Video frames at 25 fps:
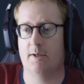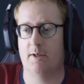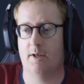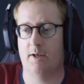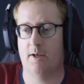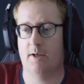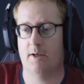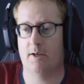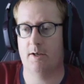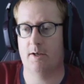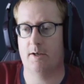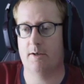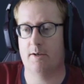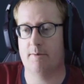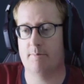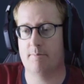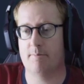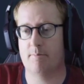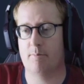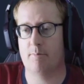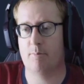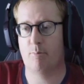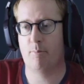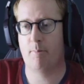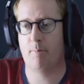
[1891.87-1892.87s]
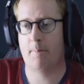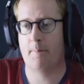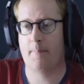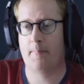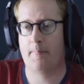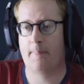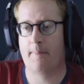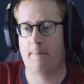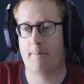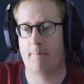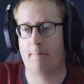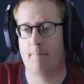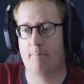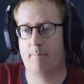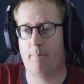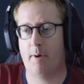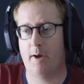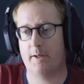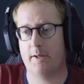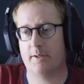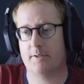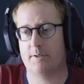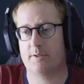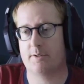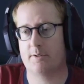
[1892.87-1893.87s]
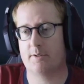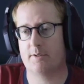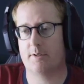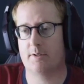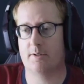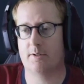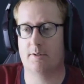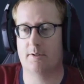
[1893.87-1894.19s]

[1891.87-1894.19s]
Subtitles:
But